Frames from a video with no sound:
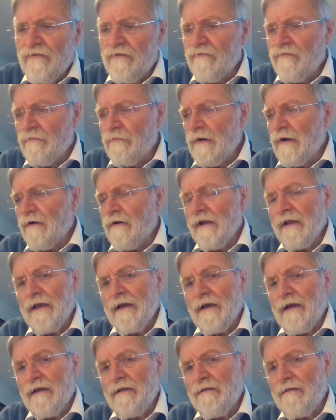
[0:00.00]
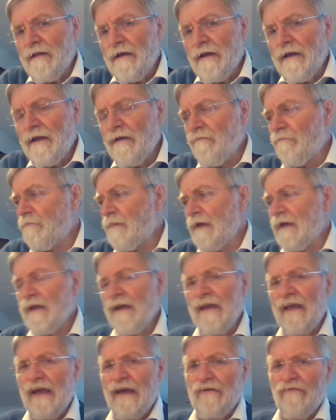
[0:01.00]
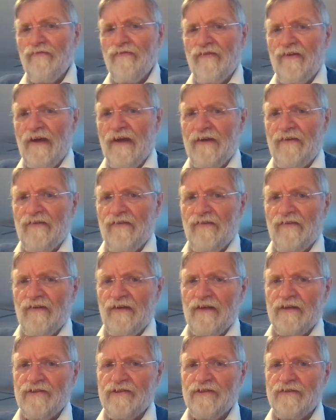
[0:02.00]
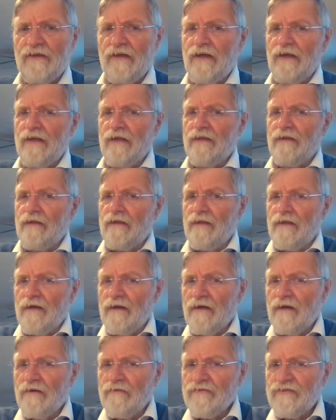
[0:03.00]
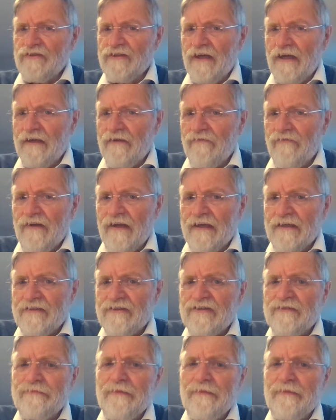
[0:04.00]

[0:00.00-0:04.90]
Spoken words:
of America. They have bigger cattle stations in Australia than the whole state of Texas.